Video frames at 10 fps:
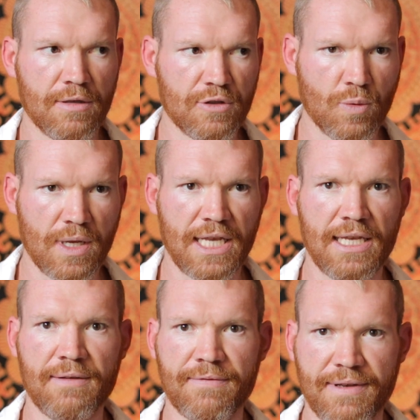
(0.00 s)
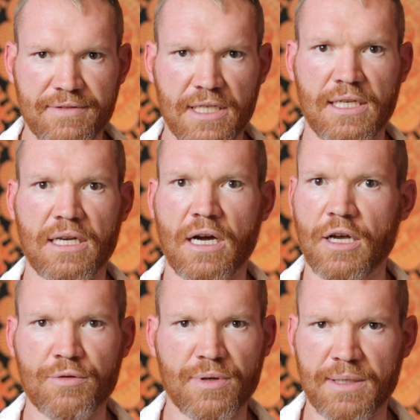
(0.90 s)
20, 50,
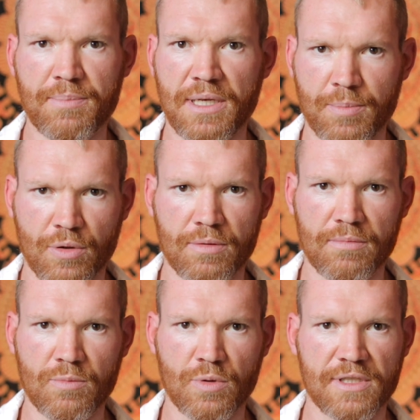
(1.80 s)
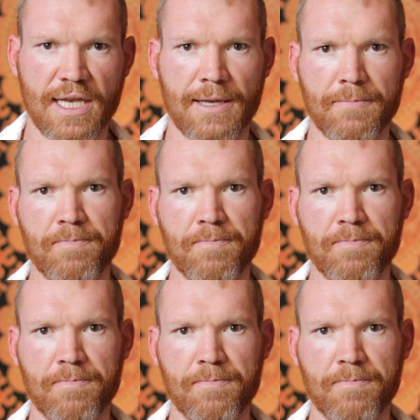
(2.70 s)
100 people, we'll say.